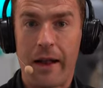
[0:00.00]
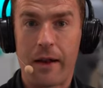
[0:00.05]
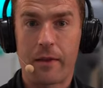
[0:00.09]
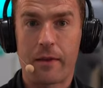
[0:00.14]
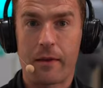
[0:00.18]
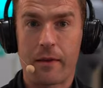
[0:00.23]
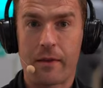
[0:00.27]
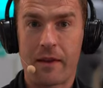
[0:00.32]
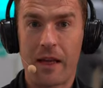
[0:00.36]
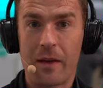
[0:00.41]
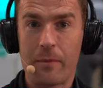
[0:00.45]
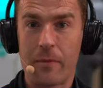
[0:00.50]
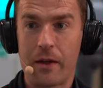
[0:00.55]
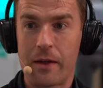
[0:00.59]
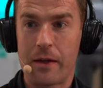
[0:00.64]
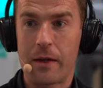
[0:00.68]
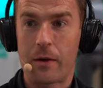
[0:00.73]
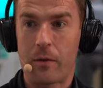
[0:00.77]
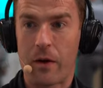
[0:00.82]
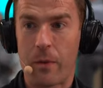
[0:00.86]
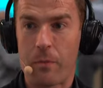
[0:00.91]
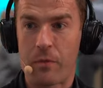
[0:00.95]
And it's the same
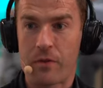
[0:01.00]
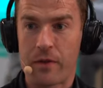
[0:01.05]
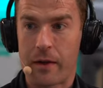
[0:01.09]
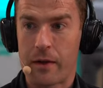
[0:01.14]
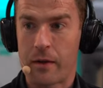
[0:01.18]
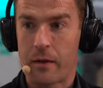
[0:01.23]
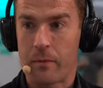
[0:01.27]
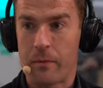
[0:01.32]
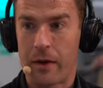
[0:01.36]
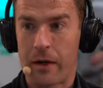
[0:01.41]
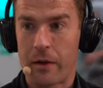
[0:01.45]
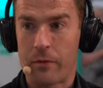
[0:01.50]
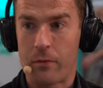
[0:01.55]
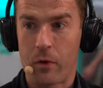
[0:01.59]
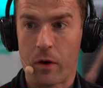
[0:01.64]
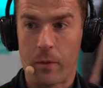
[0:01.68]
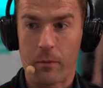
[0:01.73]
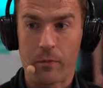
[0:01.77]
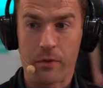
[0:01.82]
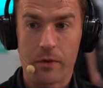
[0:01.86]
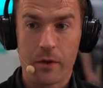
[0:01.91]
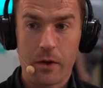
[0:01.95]
idea represented in many
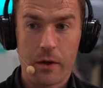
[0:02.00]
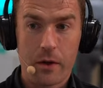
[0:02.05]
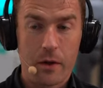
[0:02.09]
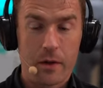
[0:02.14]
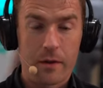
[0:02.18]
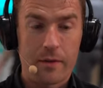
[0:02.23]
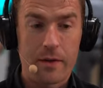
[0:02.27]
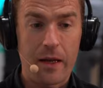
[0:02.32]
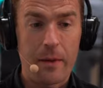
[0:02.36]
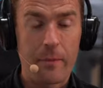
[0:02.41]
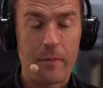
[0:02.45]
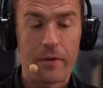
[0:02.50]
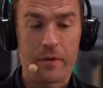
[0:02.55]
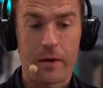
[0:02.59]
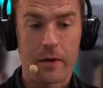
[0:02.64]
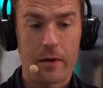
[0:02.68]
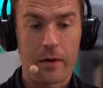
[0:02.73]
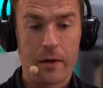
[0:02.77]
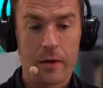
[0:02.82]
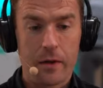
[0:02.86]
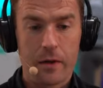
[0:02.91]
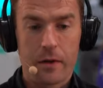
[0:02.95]
forms. Same as
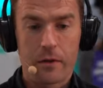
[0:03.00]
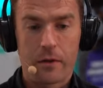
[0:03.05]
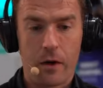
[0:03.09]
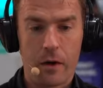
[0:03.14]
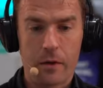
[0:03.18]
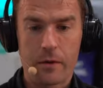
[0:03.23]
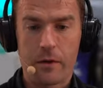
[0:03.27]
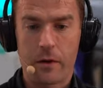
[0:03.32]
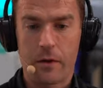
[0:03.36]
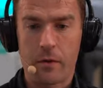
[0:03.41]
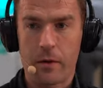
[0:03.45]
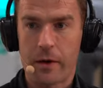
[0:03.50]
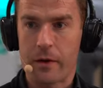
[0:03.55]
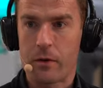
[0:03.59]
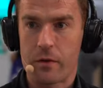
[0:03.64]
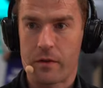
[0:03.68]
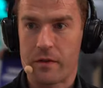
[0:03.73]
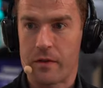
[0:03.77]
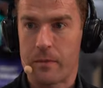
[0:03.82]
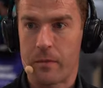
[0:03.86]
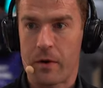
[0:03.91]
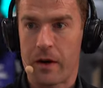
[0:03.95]
like, talk to the right
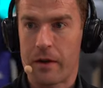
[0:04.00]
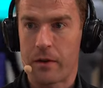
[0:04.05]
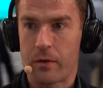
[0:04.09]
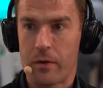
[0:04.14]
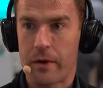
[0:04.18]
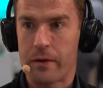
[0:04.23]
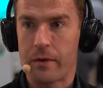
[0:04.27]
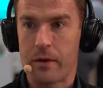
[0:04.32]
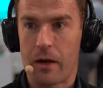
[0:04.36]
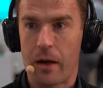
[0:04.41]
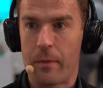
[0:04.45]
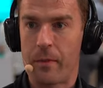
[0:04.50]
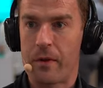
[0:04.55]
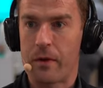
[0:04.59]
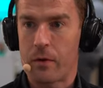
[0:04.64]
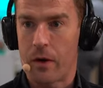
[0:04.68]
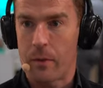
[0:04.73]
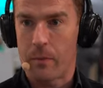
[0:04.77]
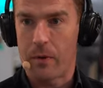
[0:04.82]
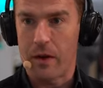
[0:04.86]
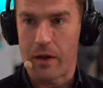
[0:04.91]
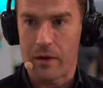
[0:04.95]
customer at the right time in the
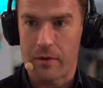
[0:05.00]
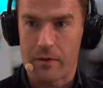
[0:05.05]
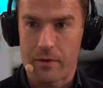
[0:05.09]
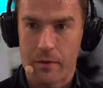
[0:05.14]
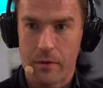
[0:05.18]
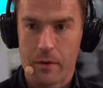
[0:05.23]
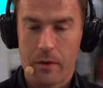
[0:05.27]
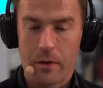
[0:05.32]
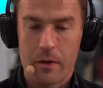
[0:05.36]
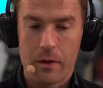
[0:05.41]
right place.